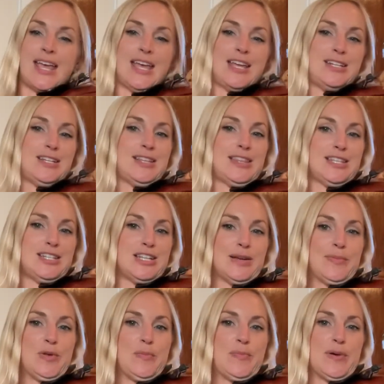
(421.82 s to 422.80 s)
end at the
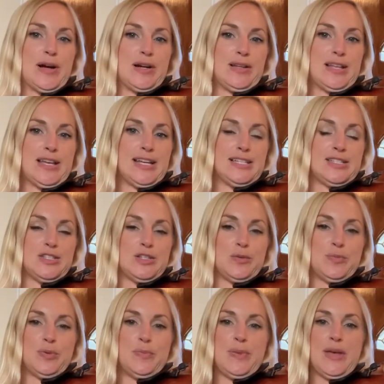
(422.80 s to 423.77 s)
double bar line. So
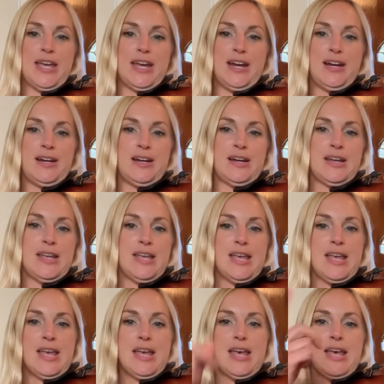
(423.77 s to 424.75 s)
prepare,
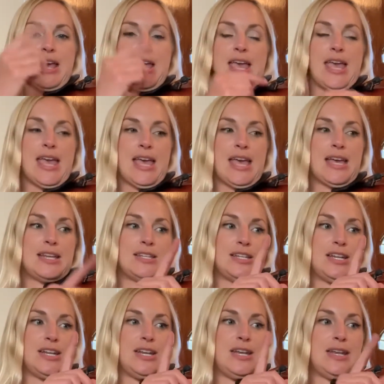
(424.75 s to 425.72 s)
and
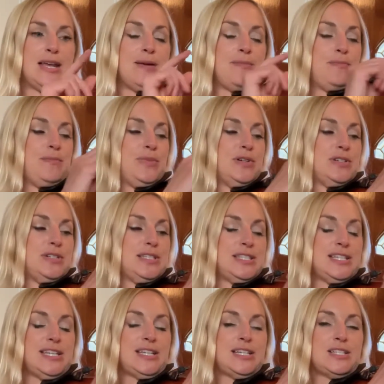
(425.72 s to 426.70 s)
a number
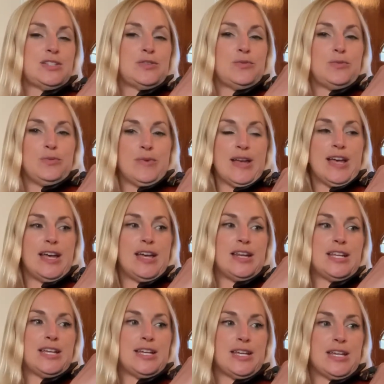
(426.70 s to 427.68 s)
6,
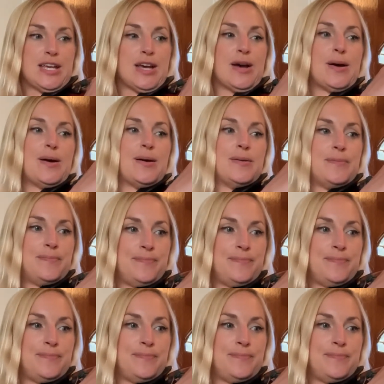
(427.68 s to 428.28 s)
ready, go.